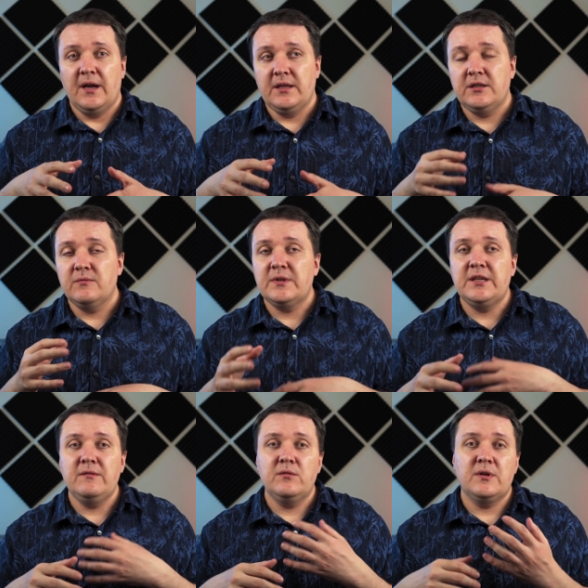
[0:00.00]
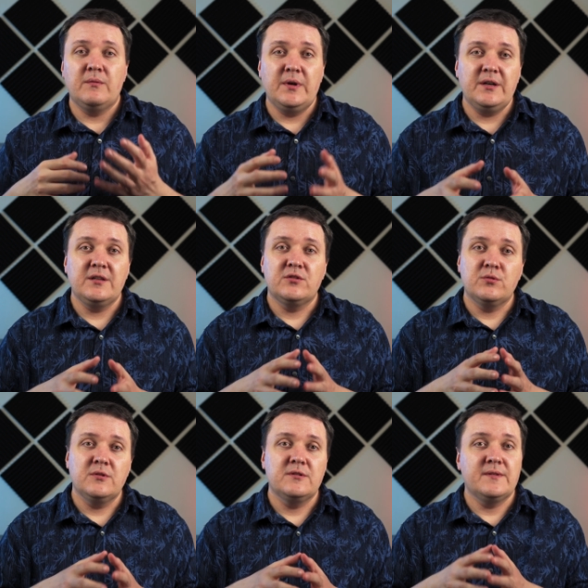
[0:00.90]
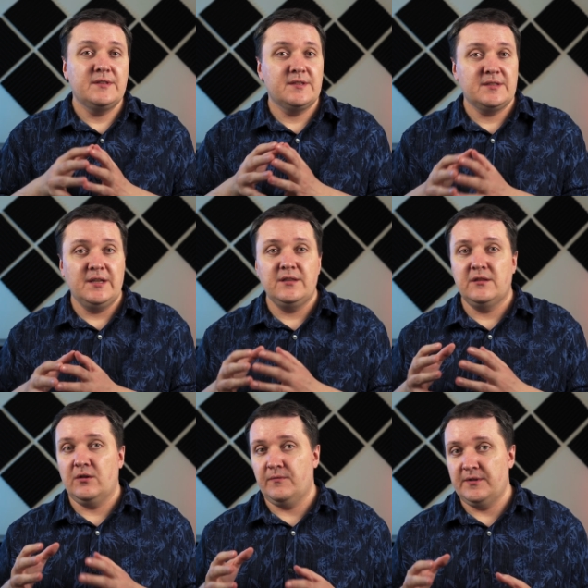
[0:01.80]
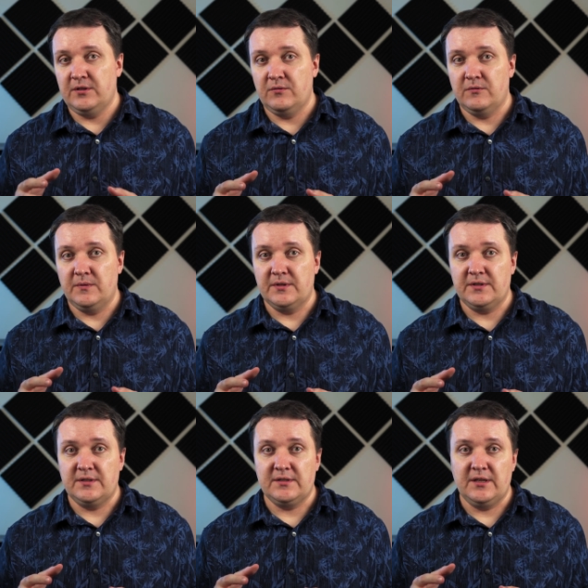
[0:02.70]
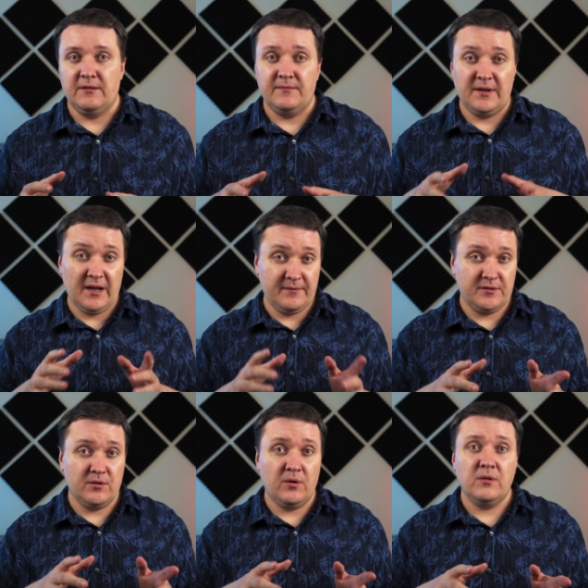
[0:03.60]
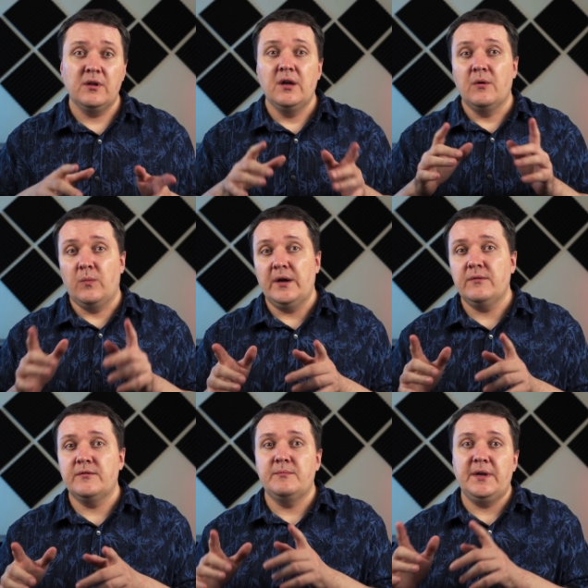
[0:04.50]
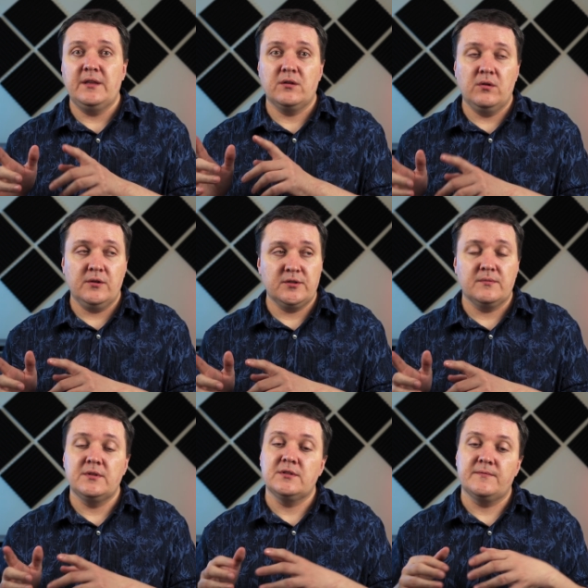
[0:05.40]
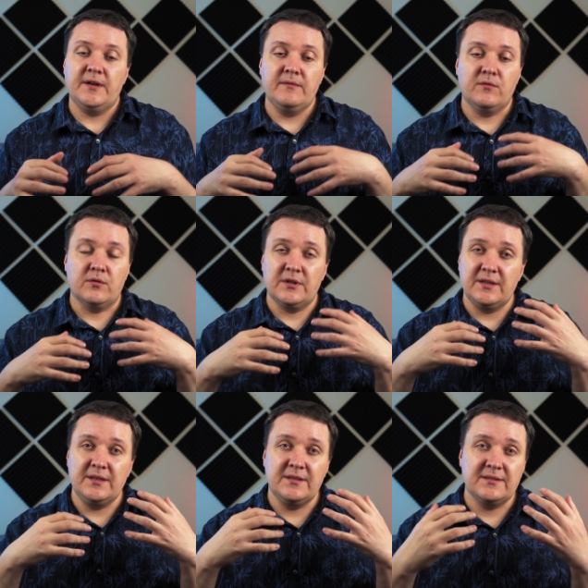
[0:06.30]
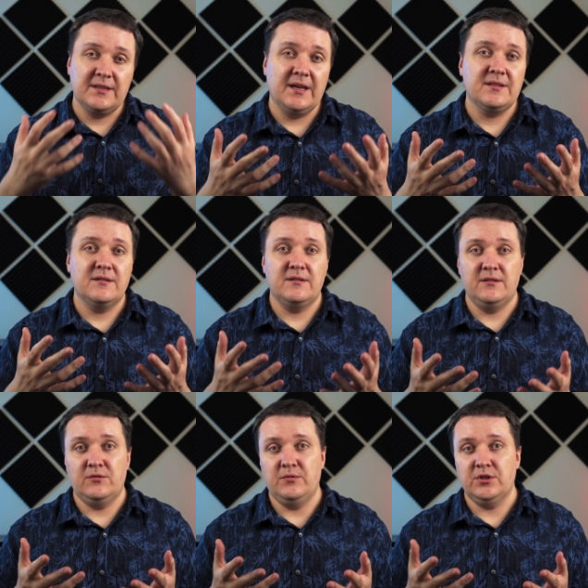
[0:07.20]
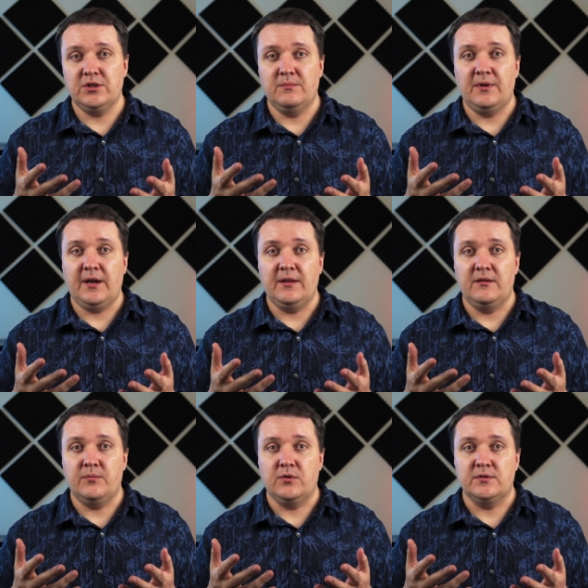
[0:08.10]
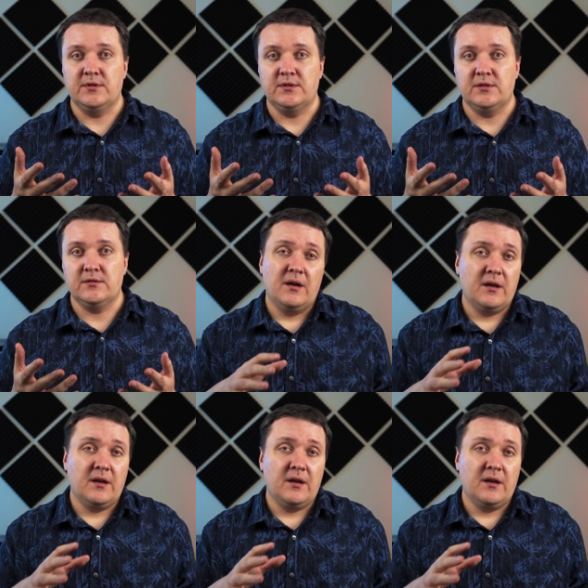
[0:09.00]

and it will give you a very intuitive understanding of the universe itself. After all, one of the main goals of this framework is getting the intuition behind the processes.